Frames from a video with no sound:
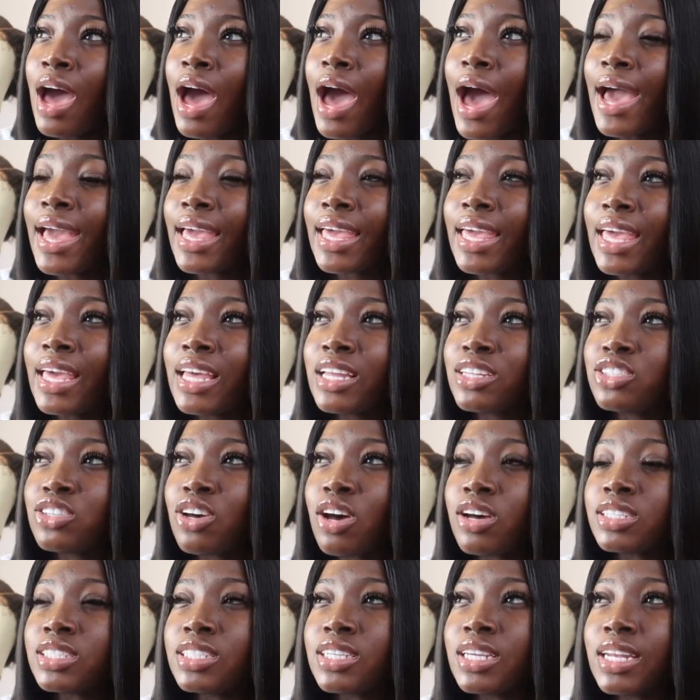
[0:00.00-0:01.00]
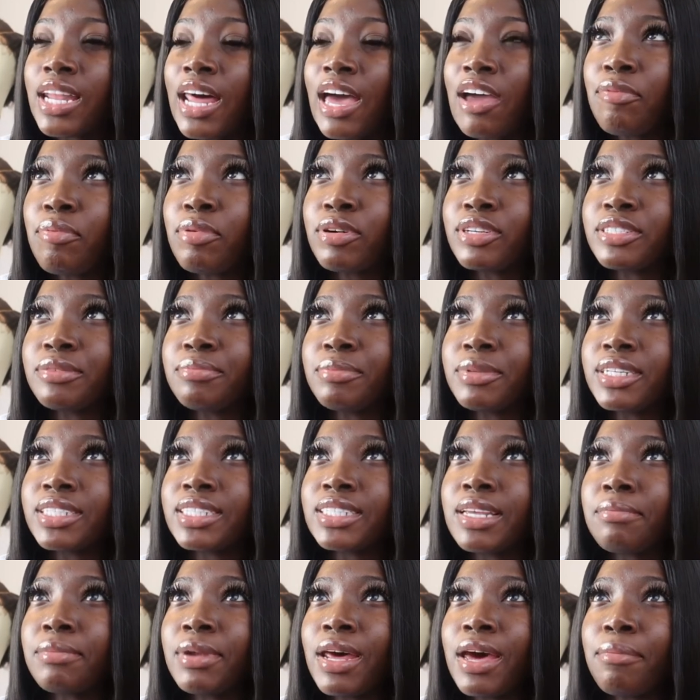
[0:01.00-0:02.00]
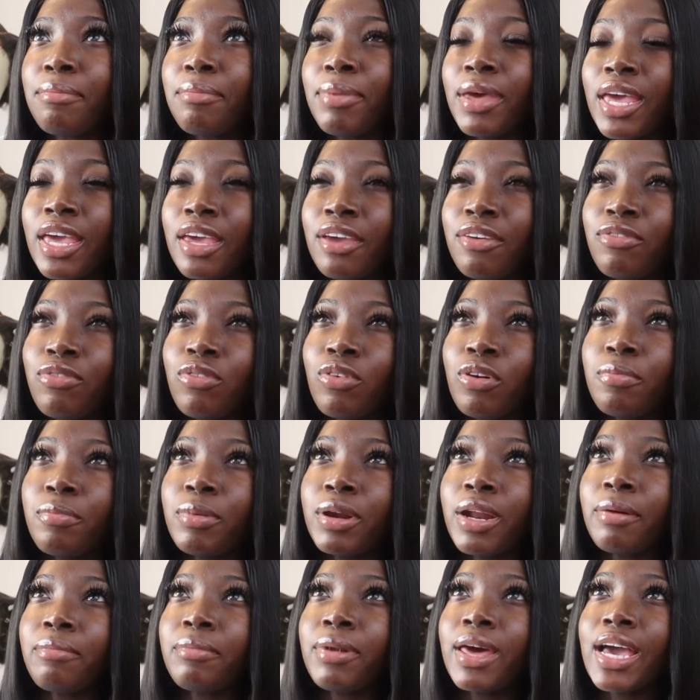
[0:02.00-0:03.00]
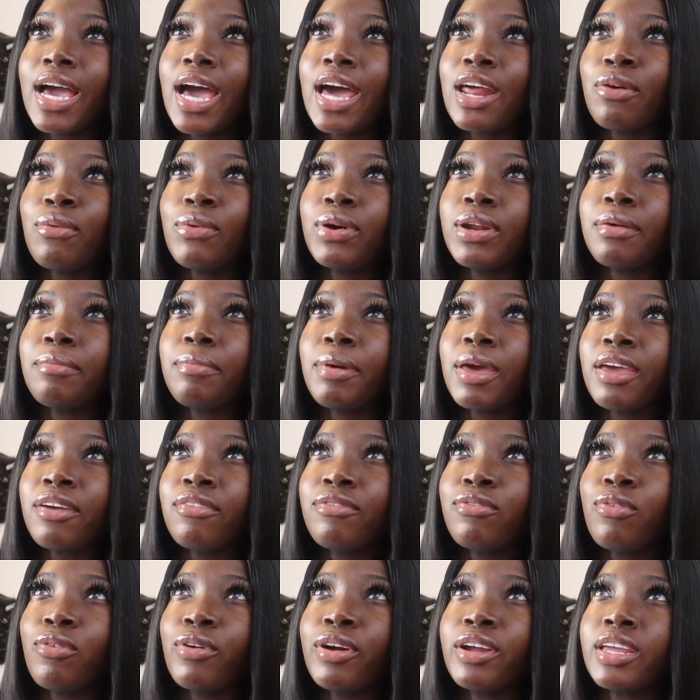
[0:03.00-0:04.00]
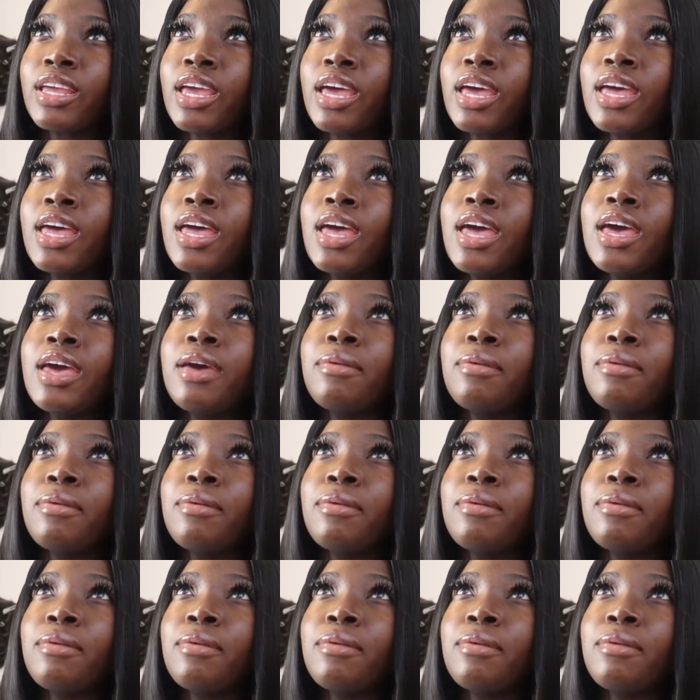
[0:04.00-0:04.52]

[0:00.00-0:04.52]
I can't talk to a live person because I'm not paying for it, but I'm like, I don't want to pay for it yet